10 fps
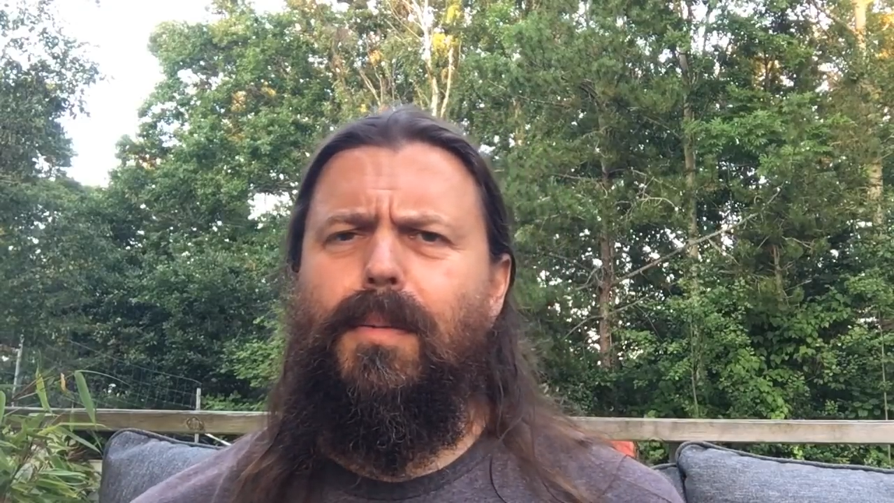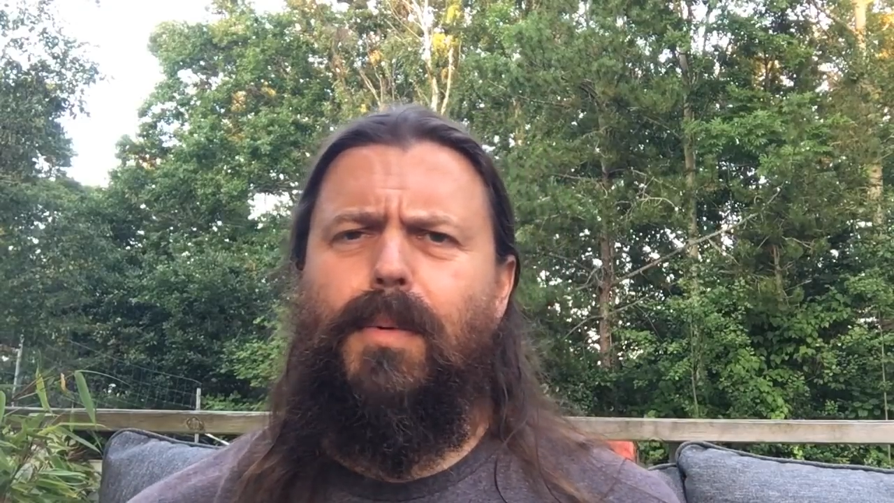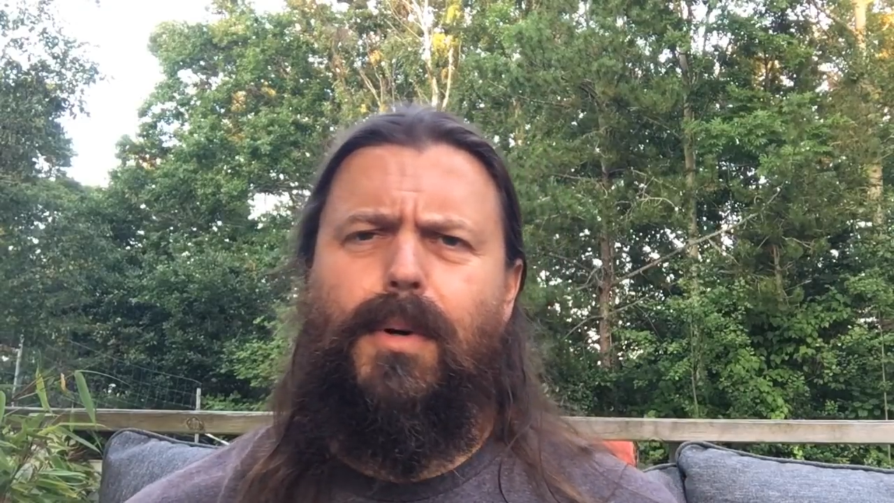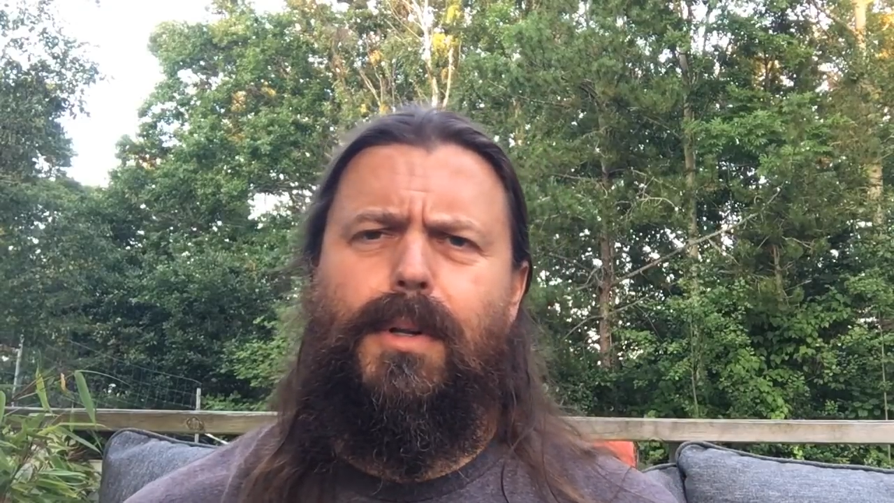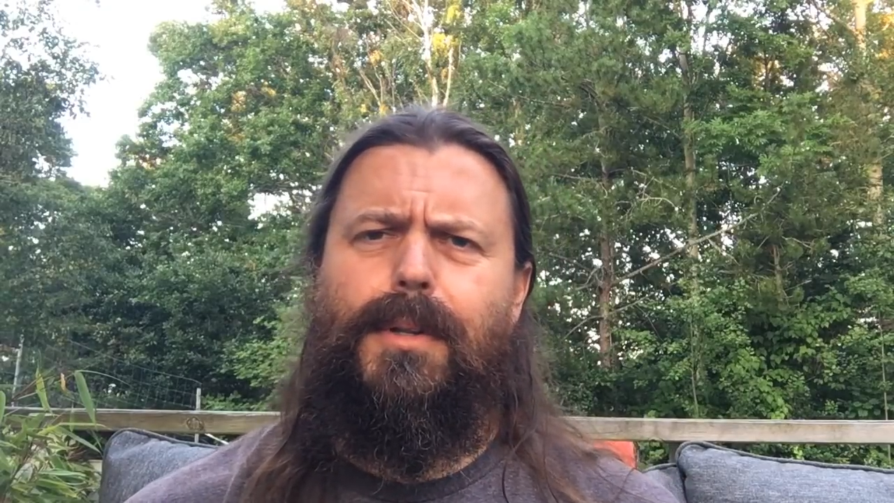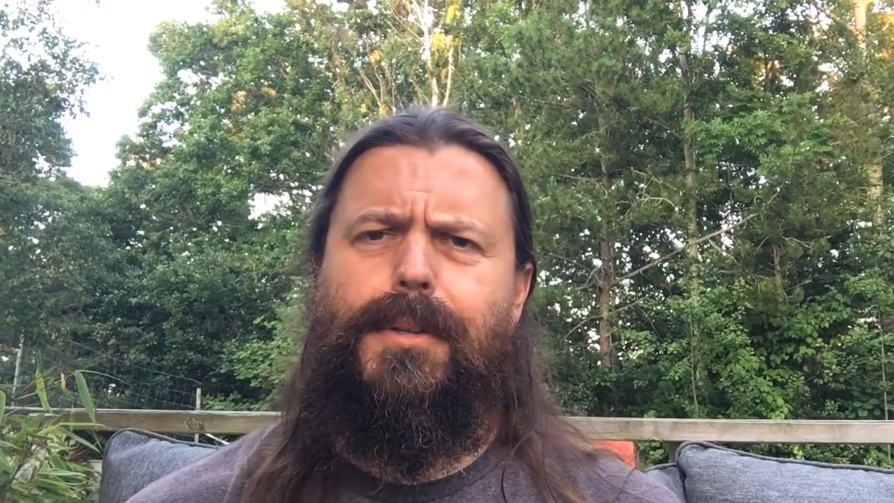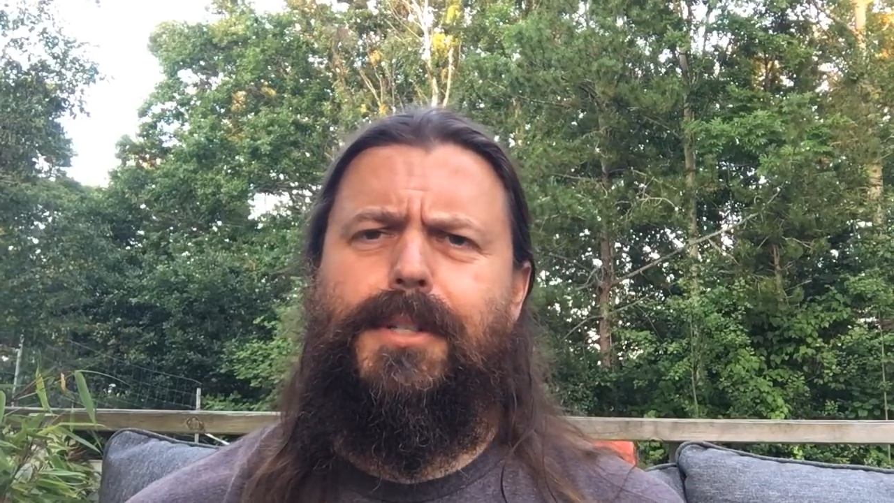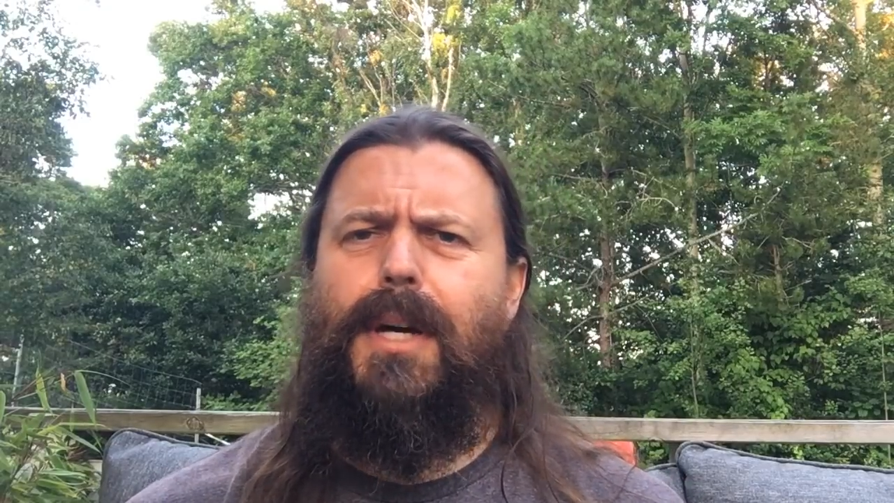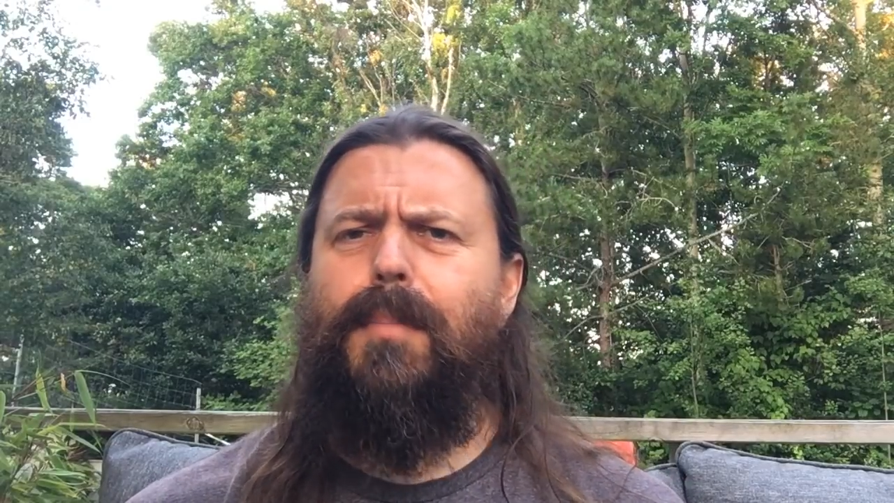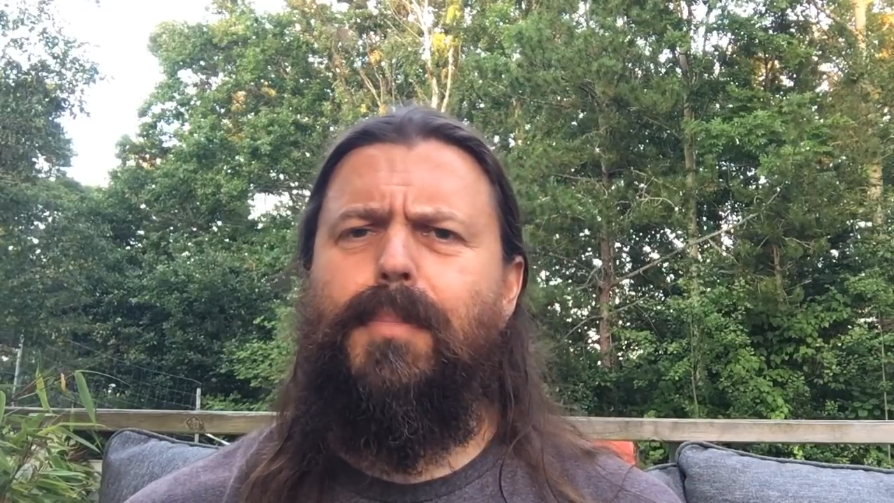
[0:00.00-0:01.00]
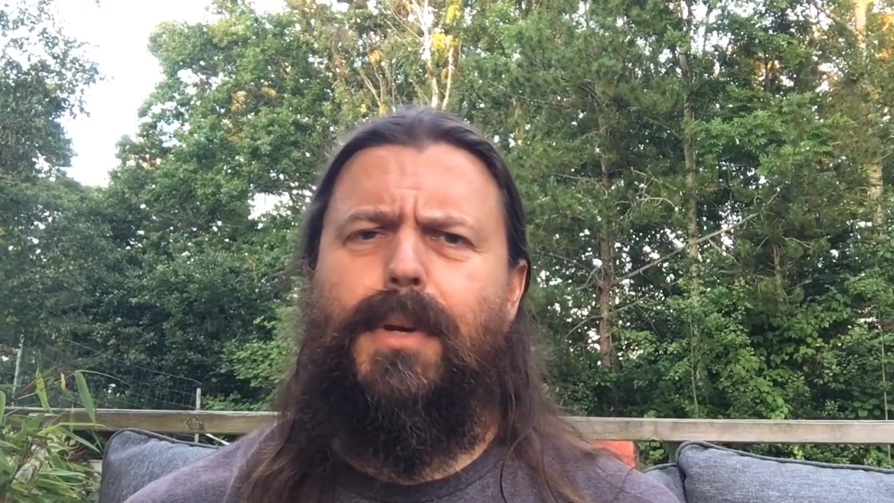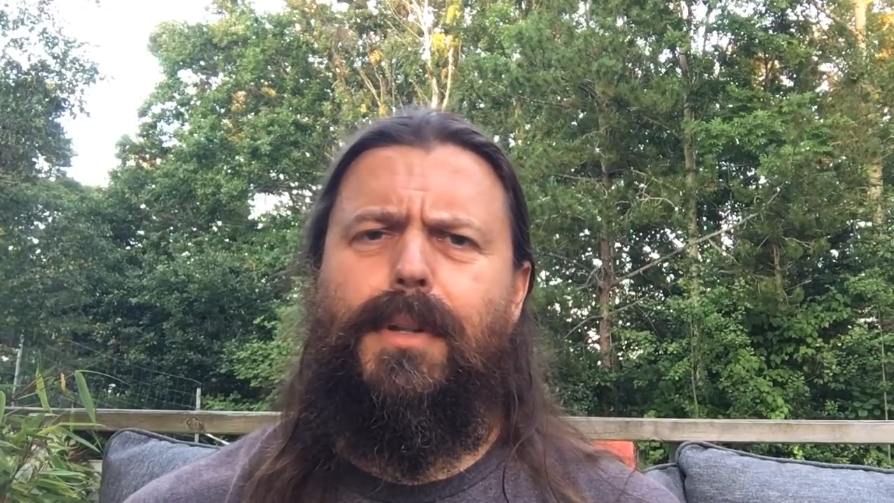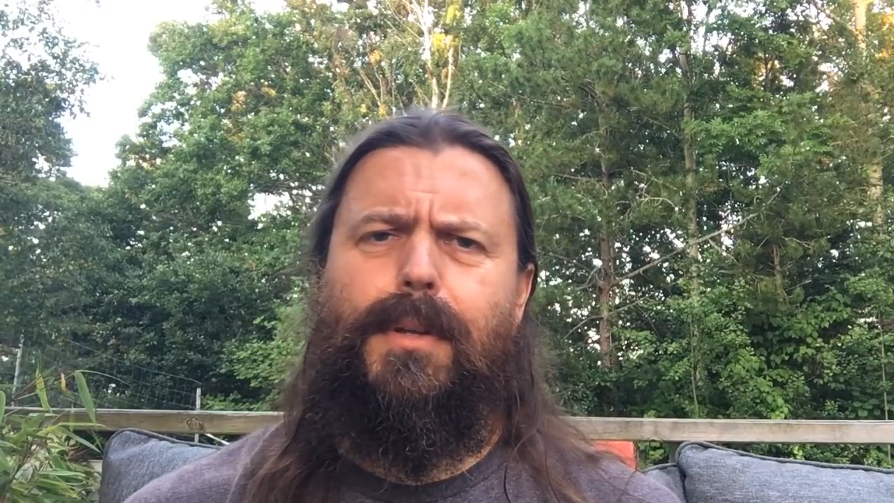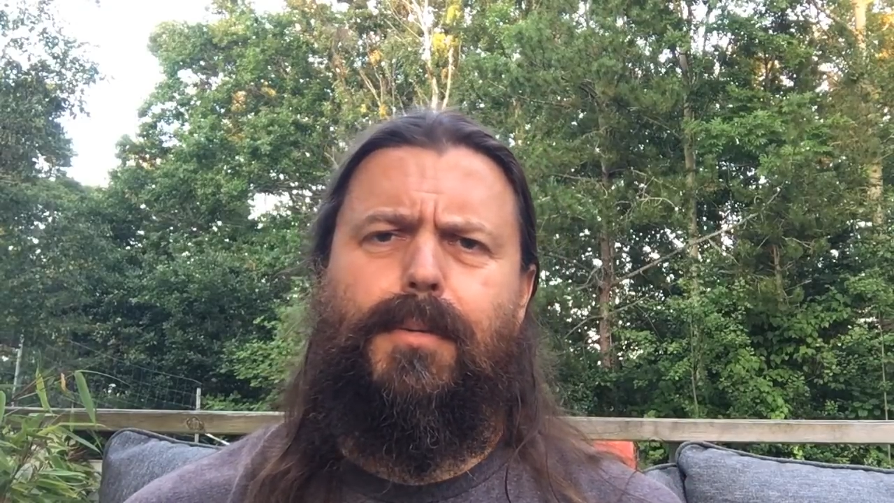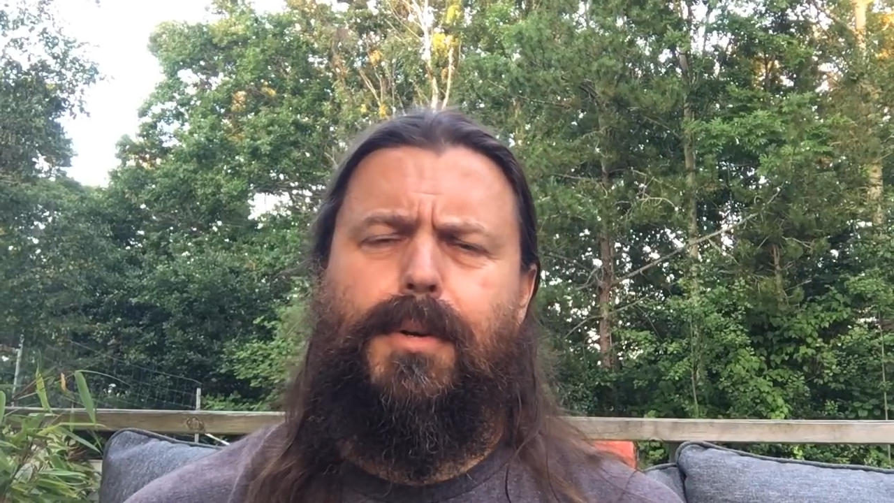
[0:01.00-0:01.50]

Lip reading: world champion